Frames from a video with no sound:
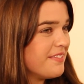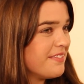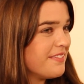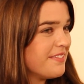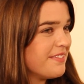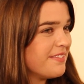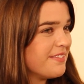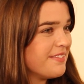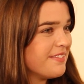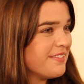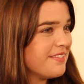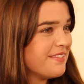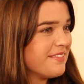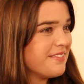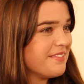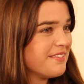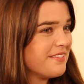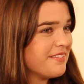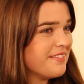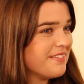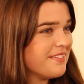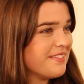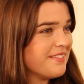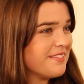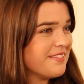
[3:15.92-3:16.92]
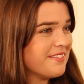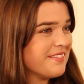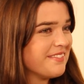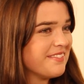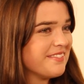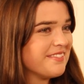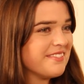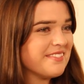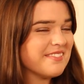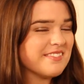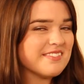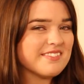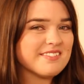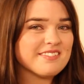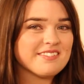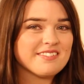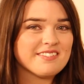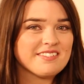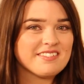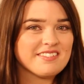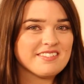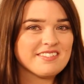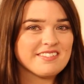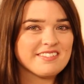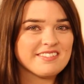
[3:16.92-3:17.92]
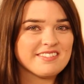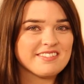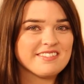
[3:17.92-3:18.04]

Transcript: [no speech]